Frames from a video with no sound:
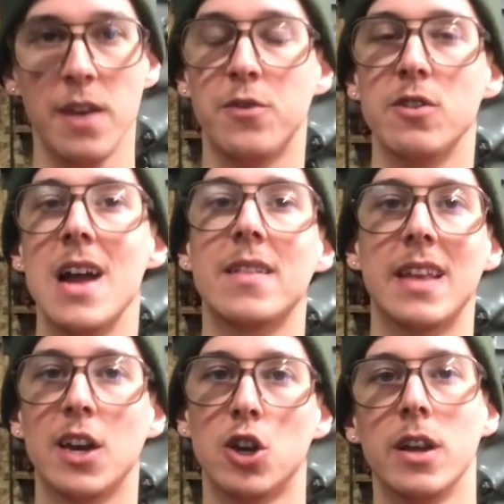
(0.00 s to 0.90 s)
if you're not
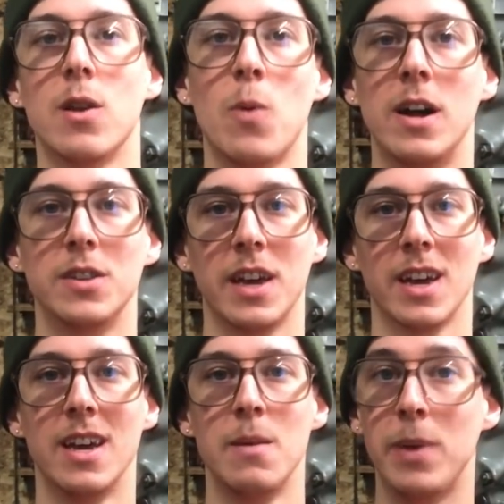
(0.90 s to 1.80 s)
that good at
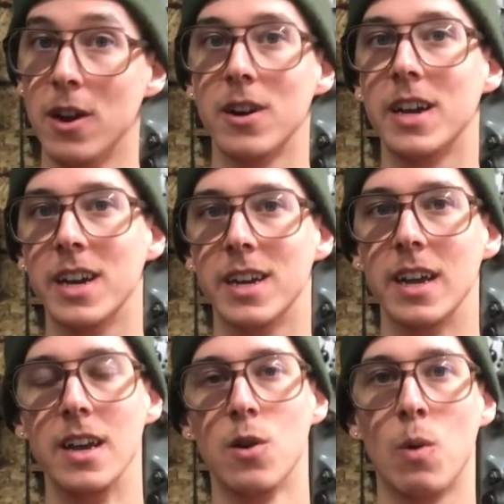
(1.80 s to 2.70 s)
welding, period,